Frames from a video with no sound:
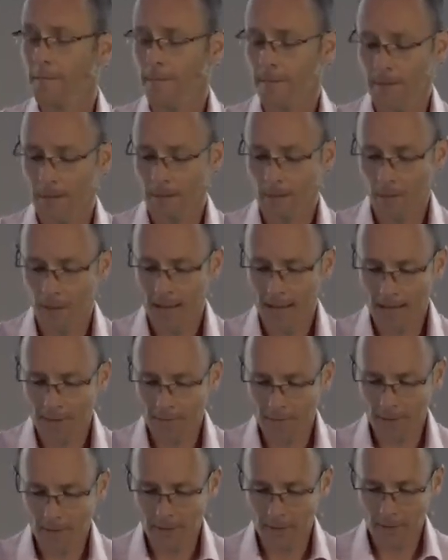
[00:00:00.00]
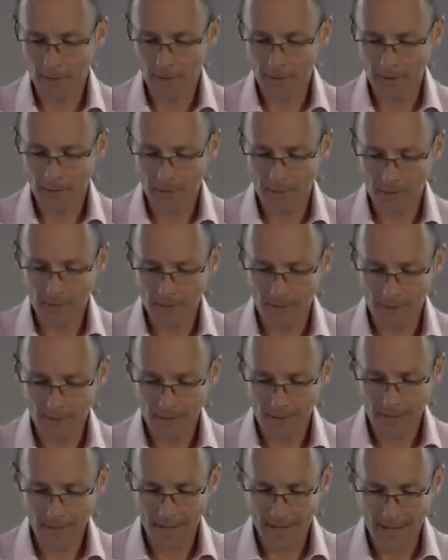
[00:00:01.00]
And the way Henry and the girls have been
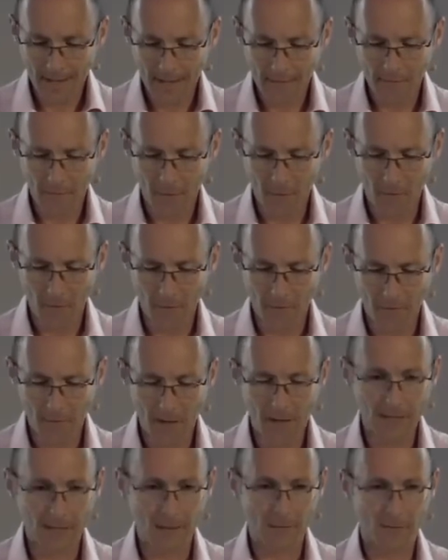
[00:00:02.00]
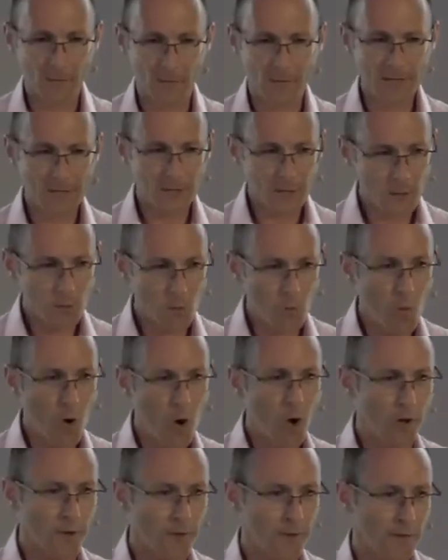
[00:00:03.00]
cared for, provided for, there's just
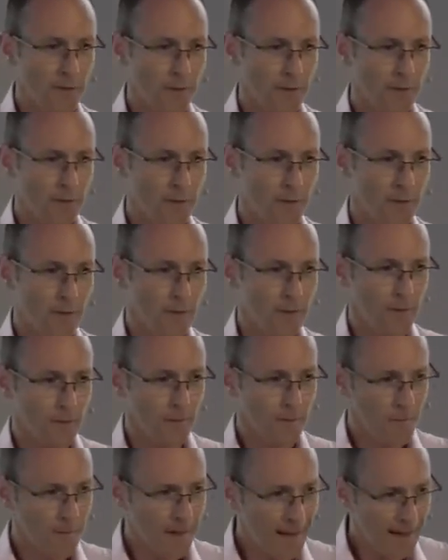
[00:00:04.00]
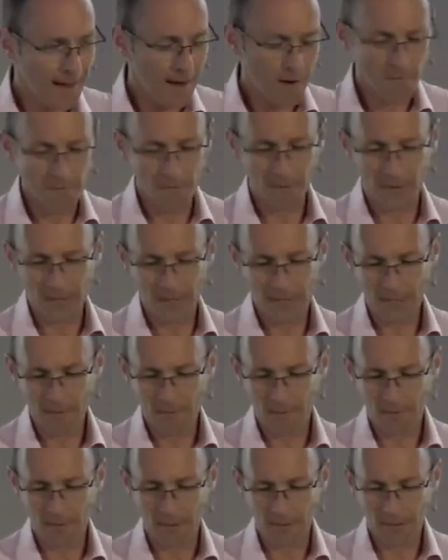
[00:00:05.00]
one powerful
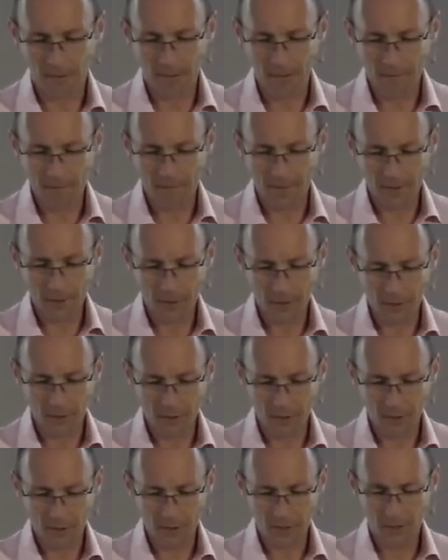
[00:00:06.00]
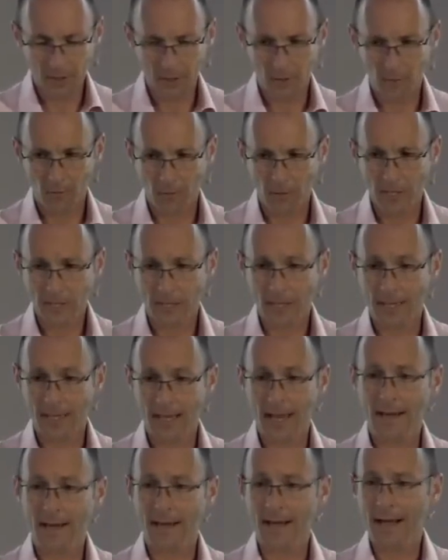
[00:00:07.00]
example in the life of our church recently.
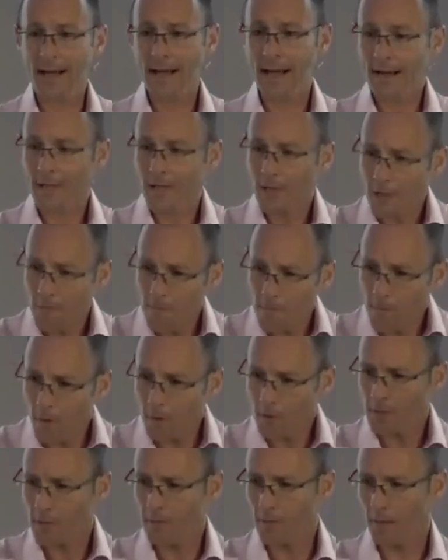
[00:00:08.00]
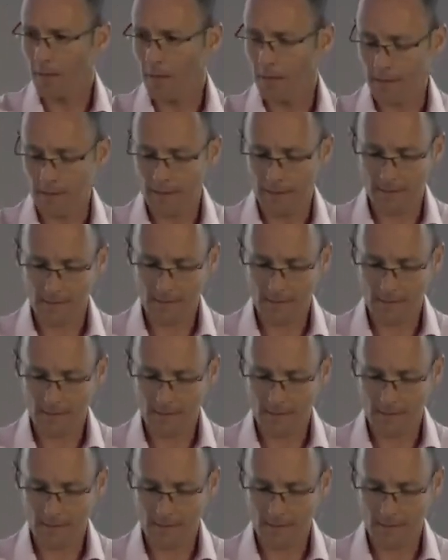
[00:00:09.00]
And, uh, and you can multiply that.